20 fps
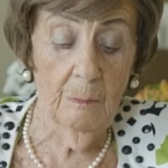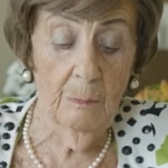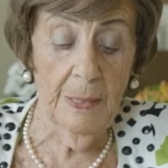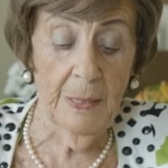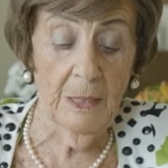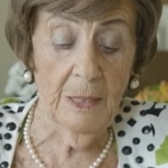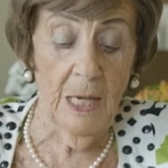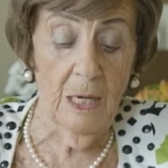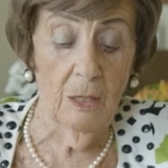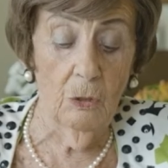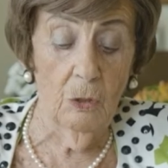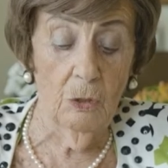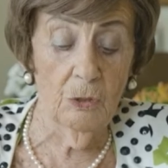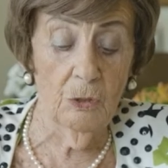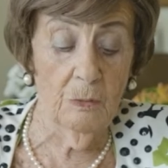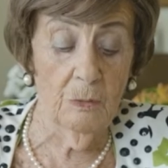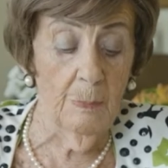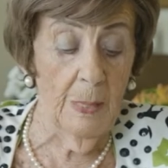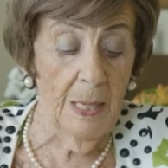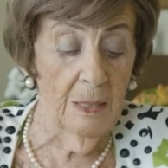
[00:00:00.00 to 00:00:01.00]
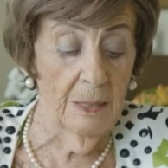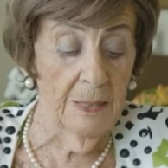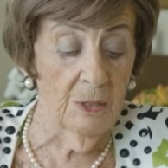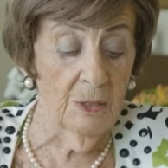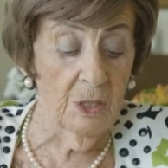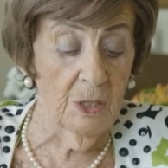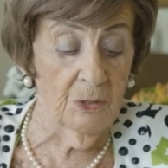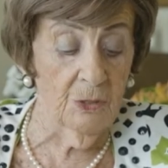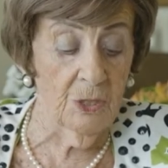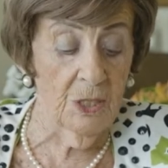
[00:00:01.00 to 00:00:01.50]
but I lost my
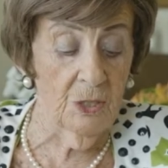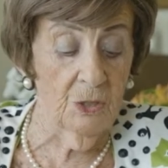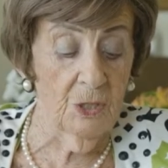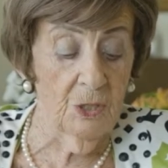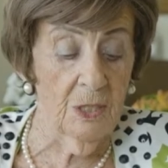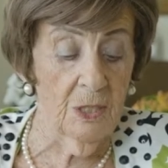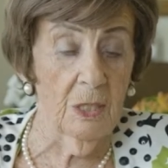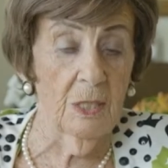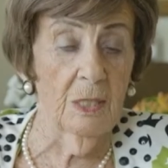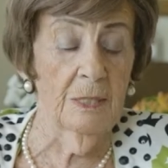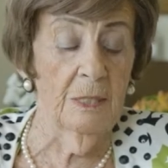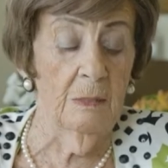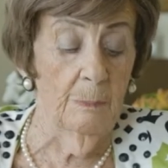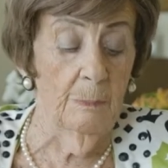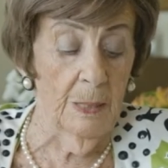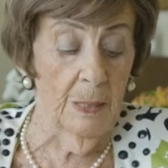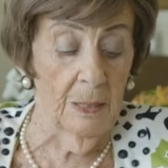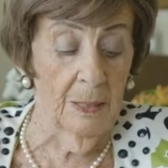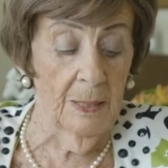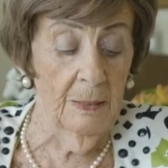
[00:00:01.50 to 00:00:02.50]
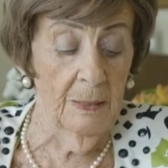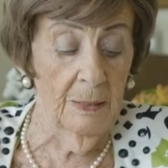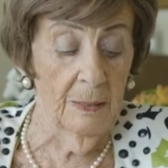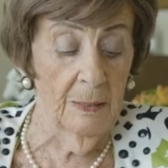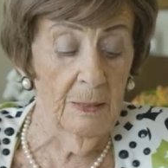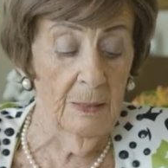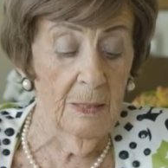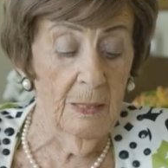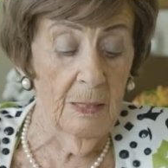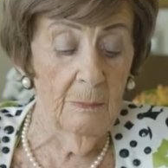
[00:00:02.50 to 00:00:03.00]
little sister Libele
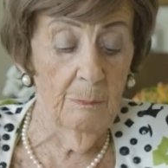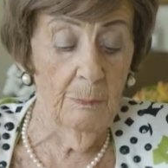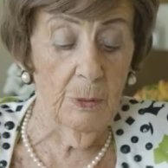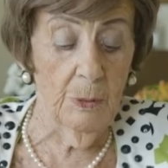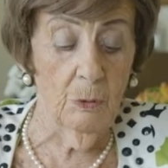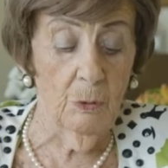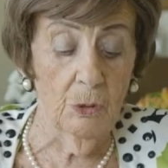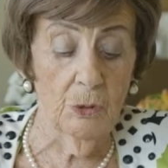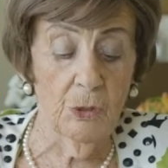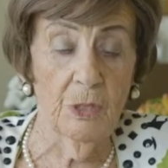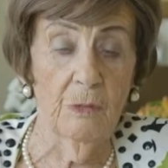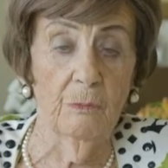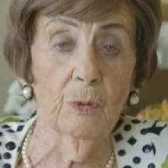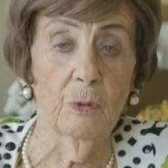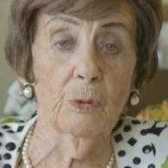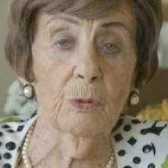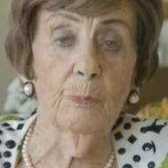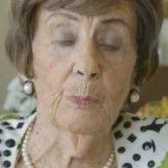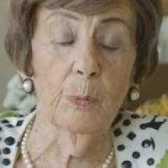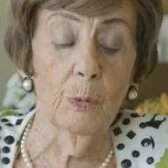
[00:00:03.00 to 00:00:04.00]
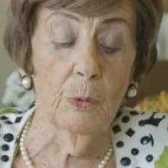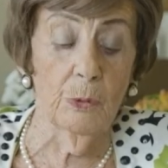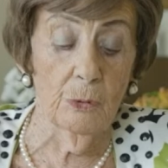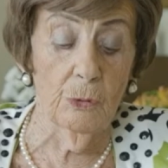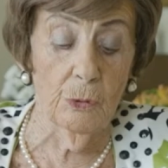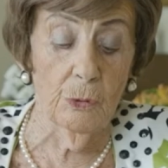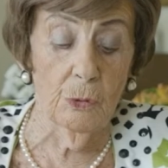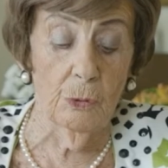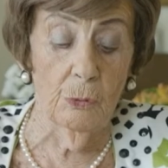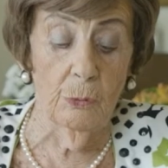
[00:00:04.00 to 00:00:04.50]
because she was
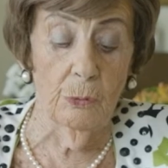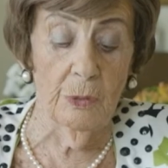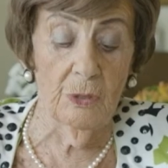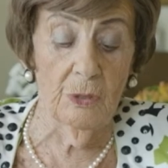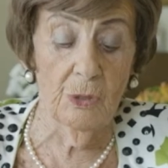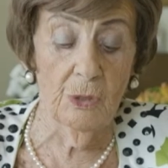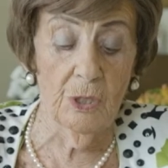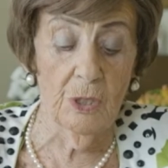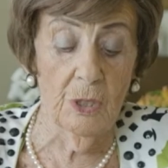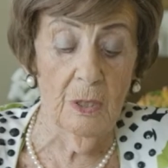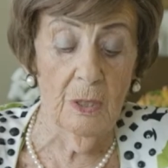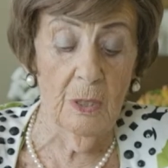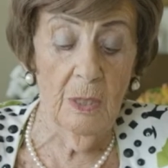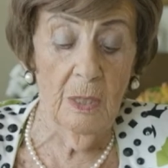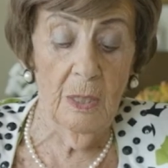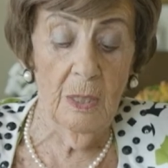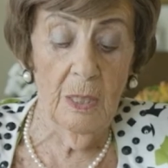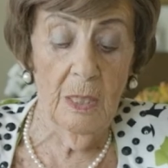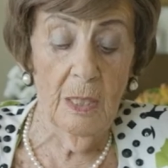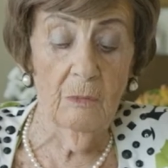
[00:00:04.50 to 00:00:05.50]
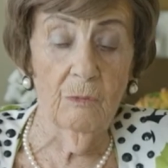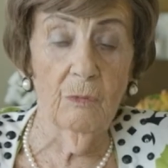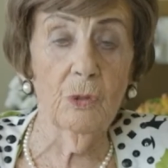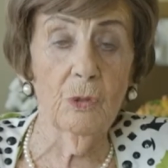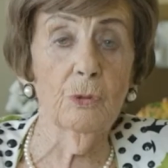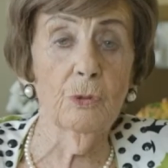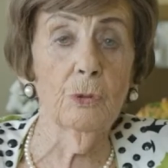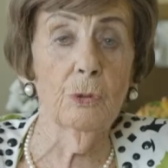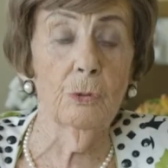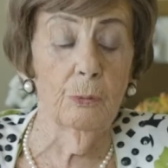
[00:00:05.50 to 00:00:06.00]
born Jewish and
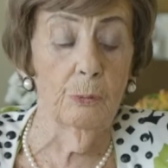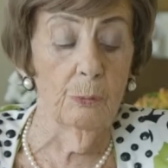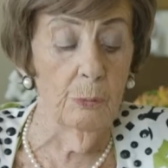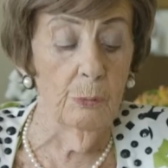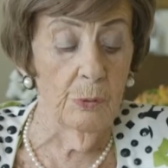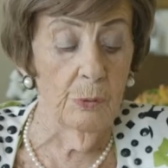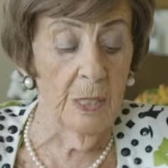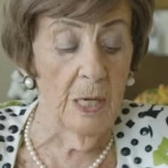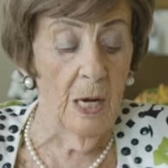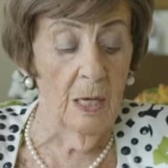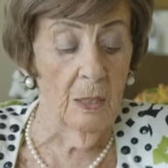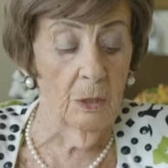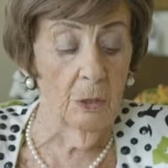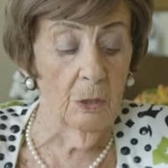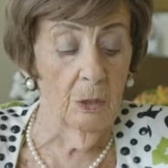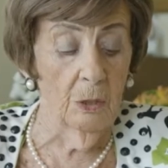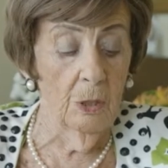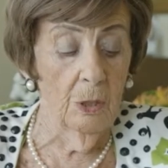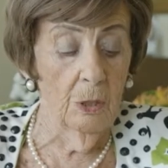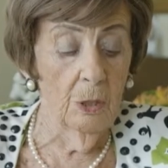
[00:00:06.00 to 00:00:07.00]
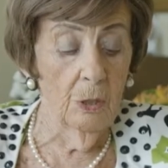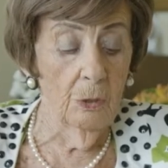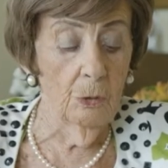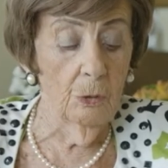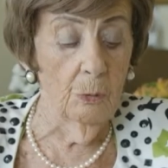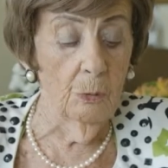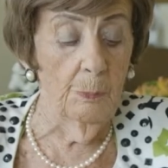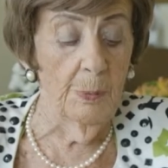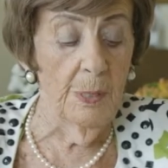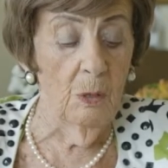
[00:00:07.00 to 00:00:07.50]
was too young
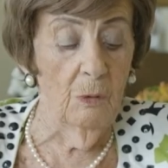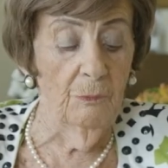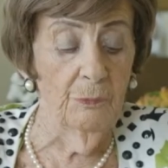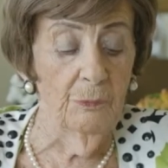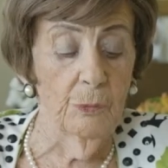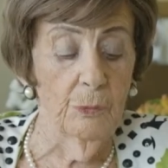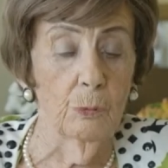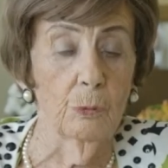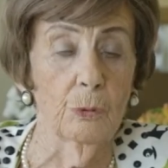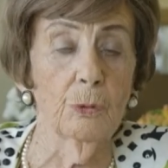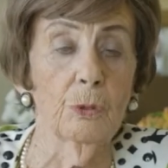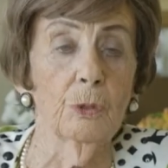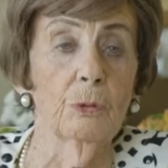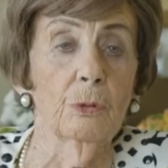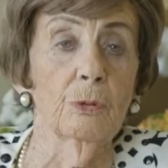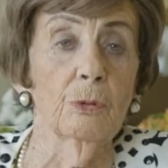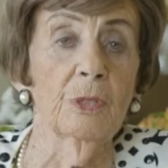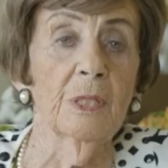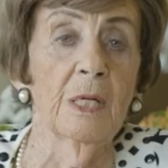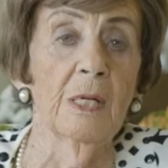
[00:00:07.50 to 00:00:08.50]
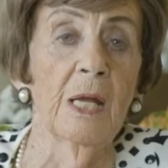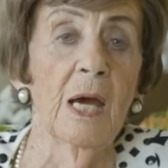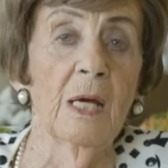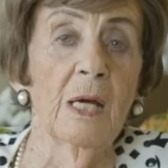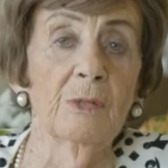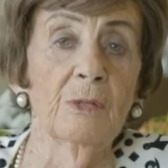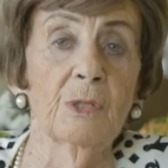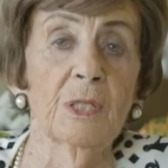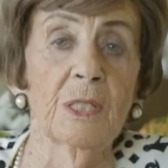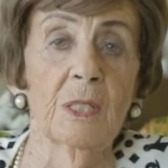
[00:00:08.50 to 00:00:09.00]
to be of use to the
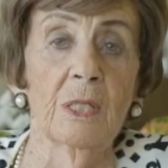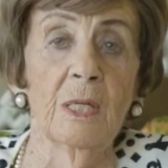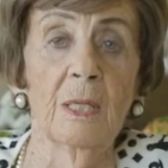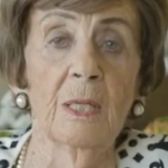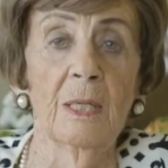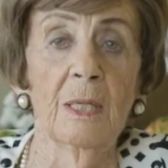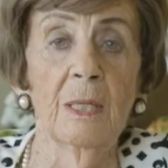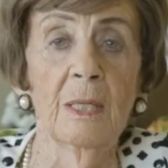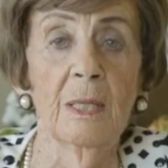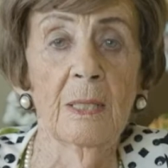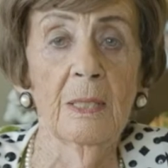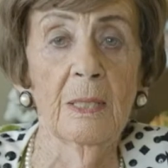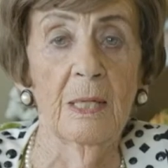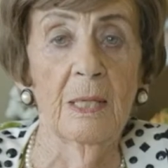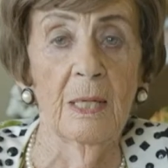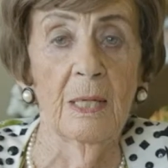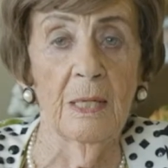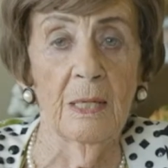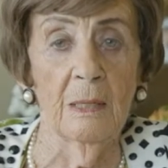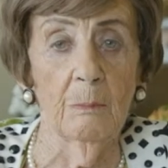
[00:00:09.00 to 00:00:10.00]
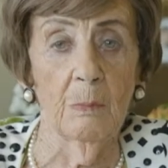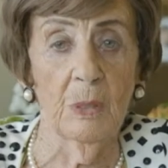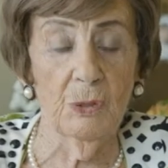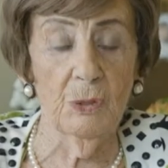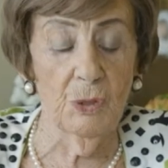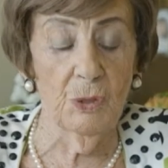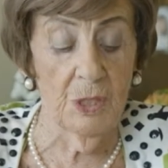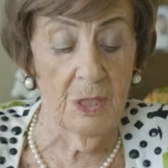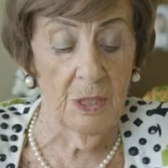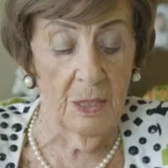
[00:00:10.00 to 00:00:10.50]
Nazi killing
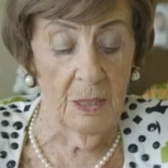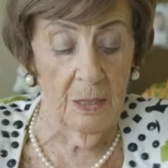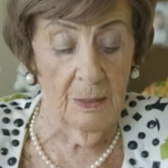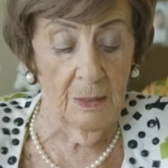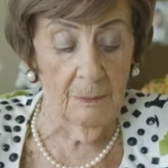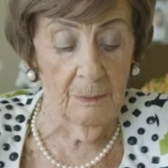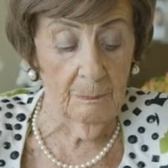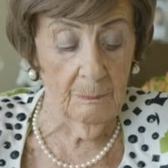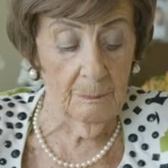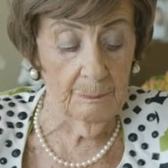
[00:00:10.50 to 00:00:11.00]
machine.